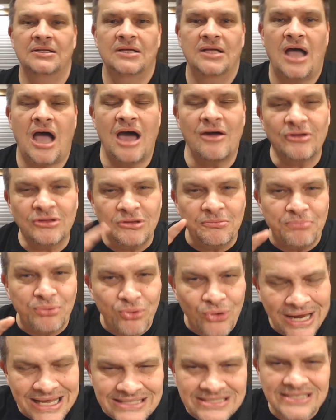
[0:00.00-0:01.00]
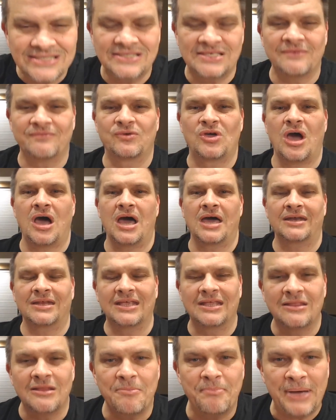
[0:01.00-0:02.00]
out of the presence of God,
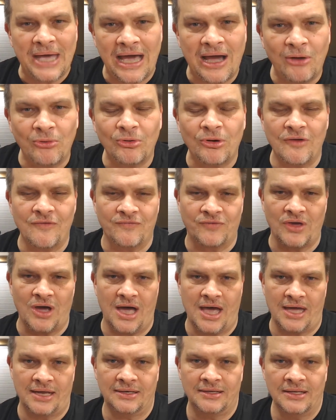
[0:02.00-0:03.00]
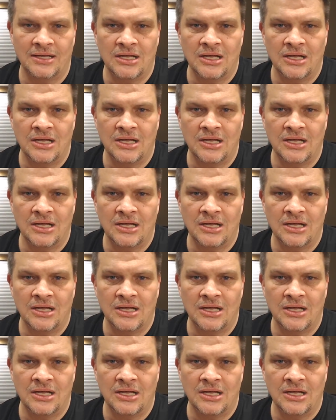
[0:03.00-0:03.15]
in the power of God,